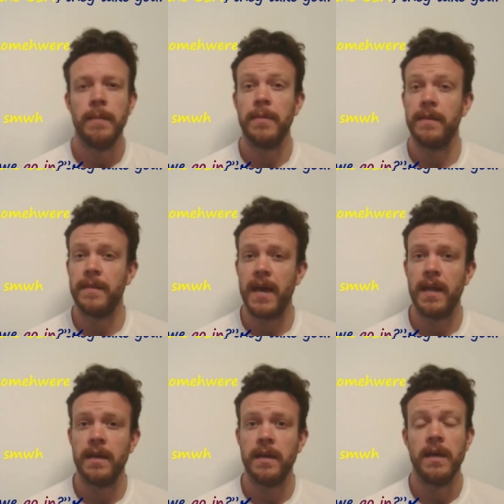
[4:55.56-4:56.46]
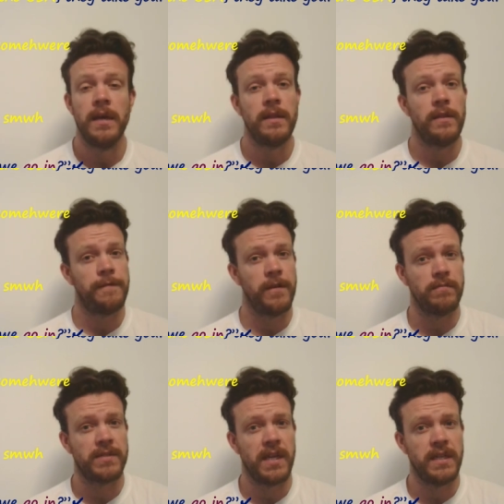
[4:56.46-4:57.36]
but then the film
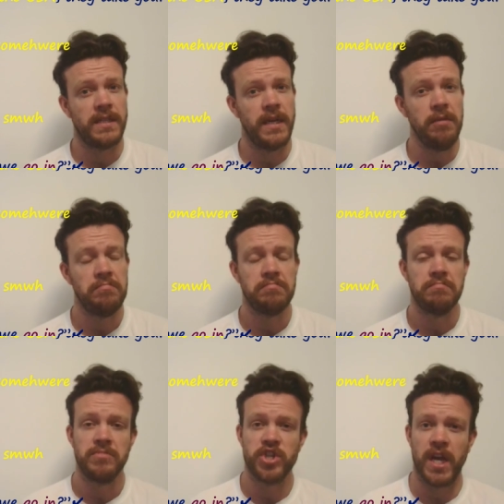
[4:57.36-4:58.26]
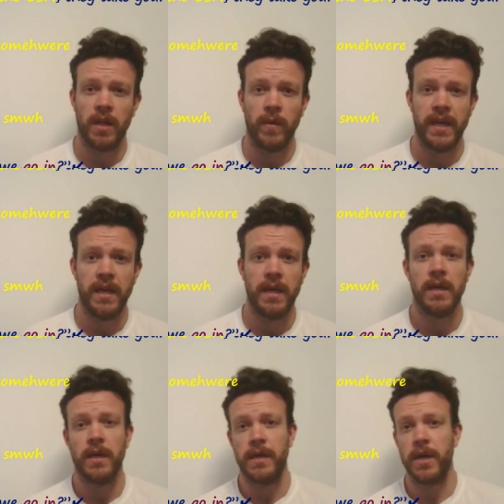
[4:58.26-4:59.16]
starting, shall we
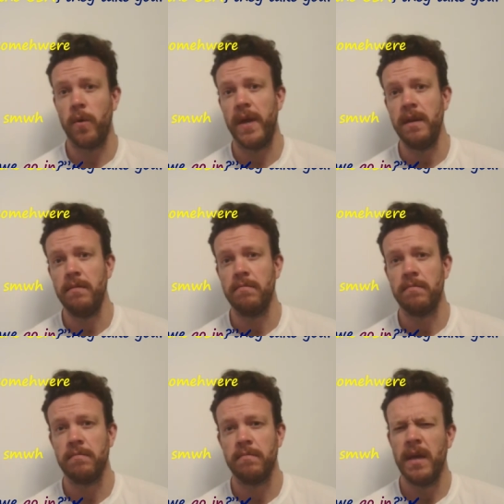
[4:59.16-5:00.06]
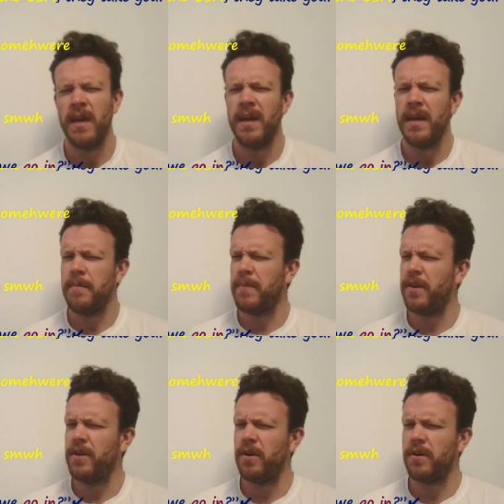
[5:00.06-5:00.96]
go in?
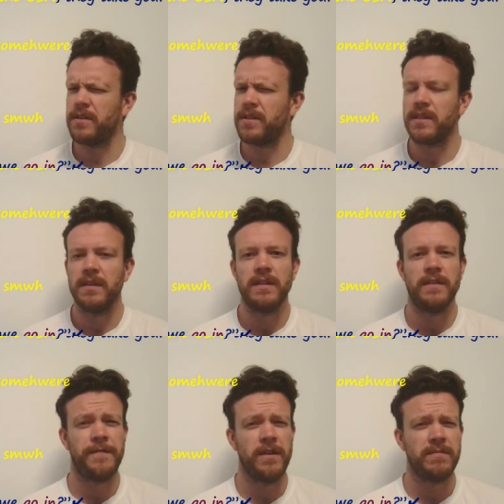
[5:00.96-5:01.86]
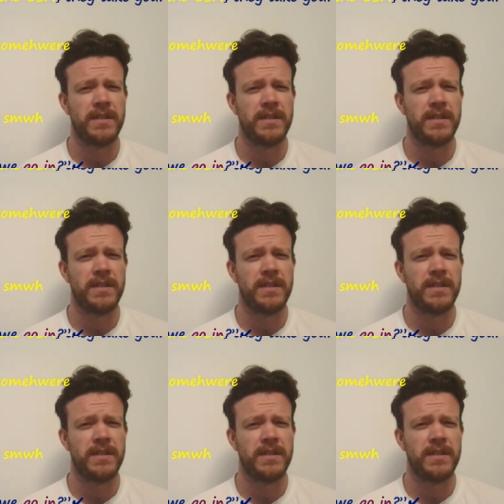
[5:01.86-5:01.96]
but not the film